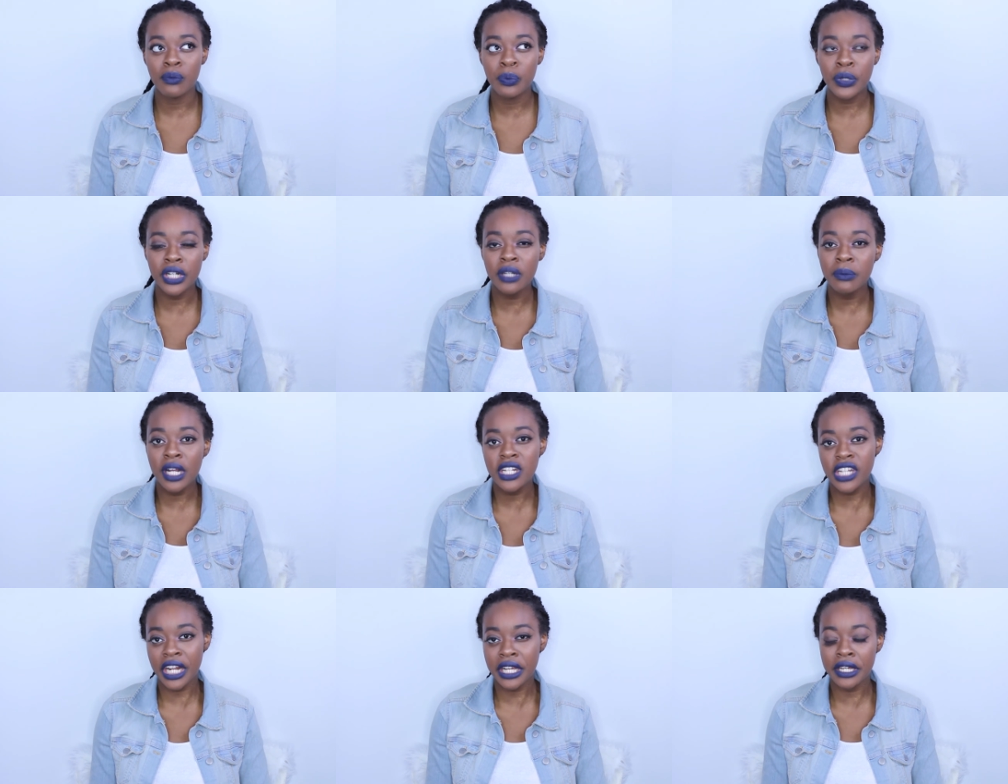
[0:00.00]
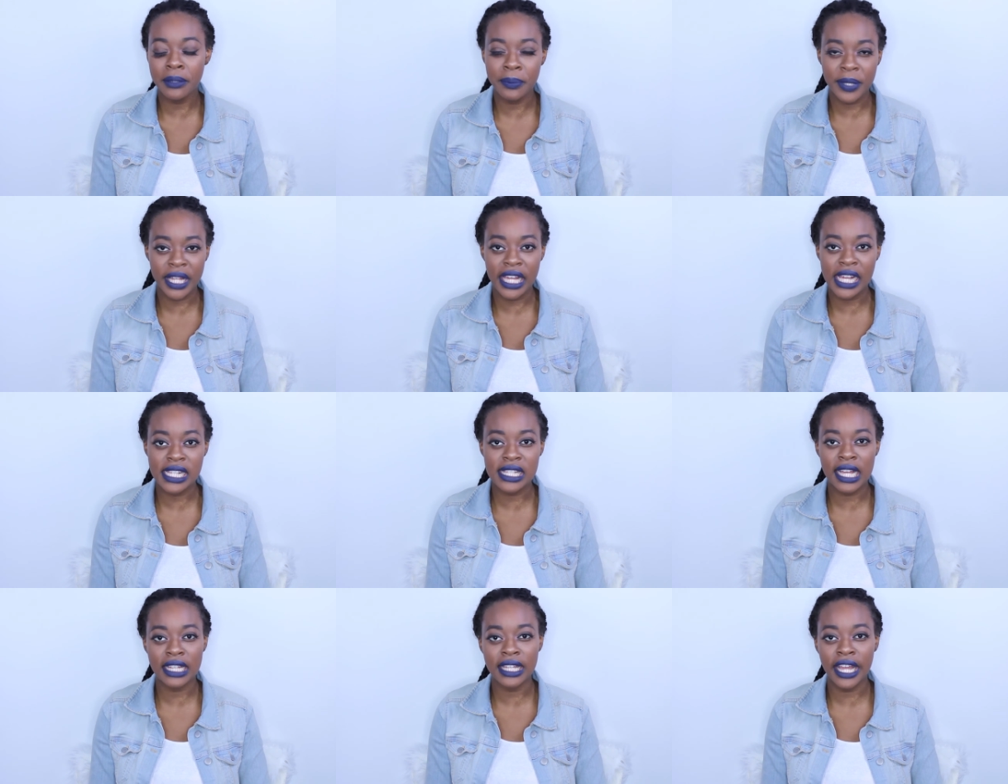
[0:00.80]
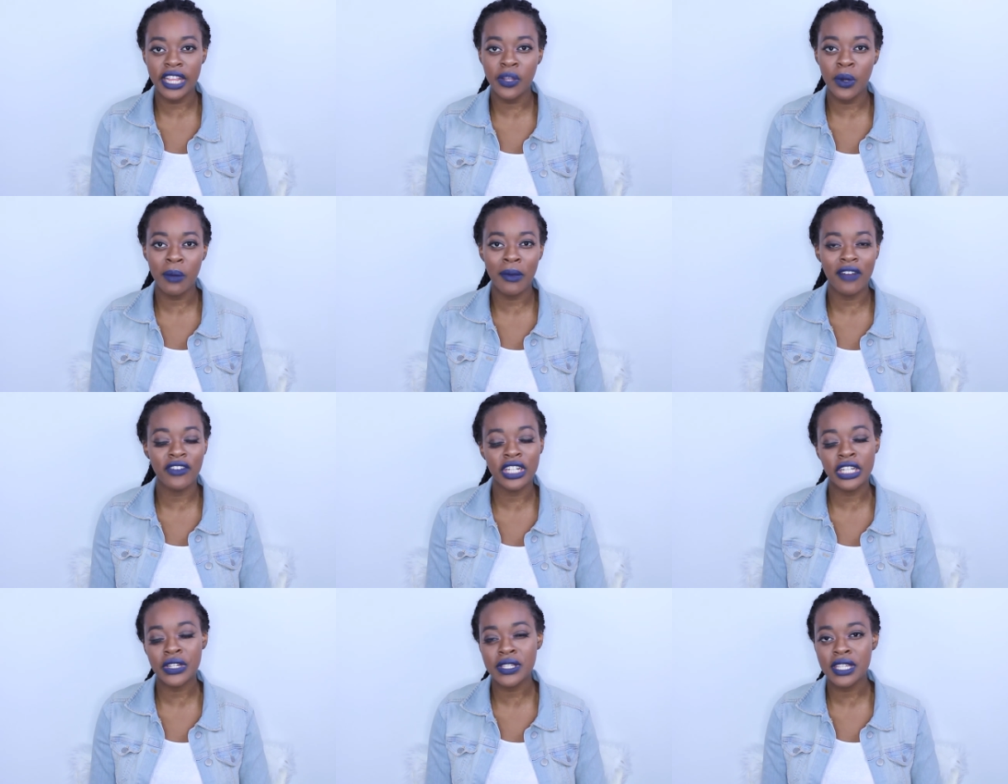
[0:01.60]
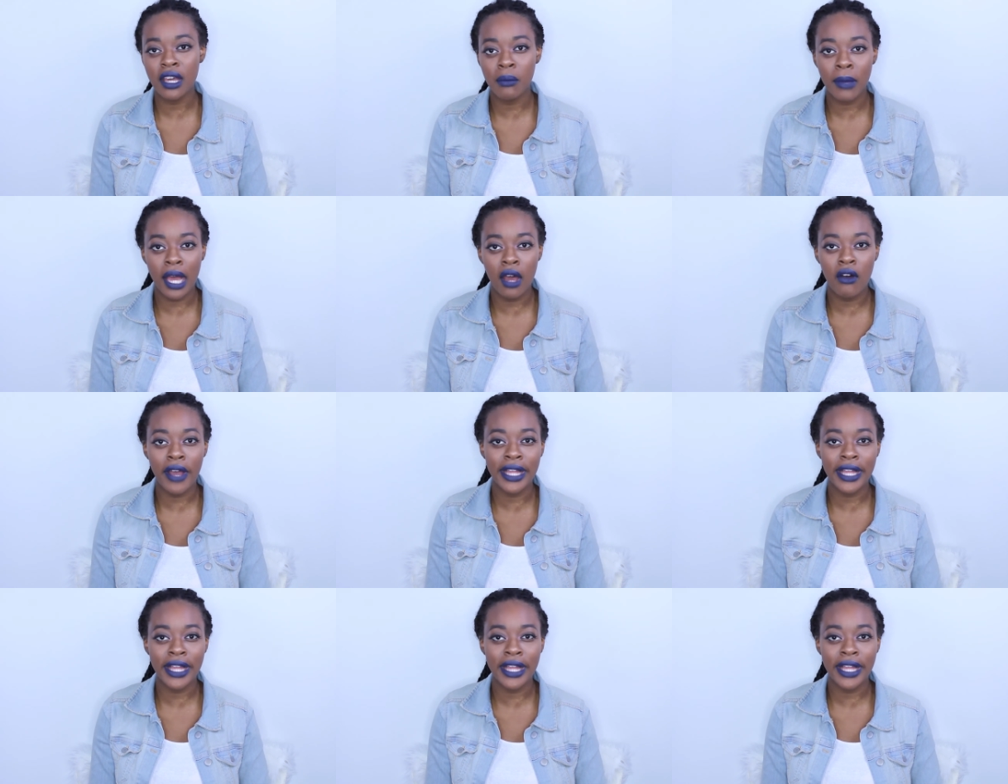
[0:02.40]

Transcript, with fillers: pretty much at a good place. I like the way my videos come out.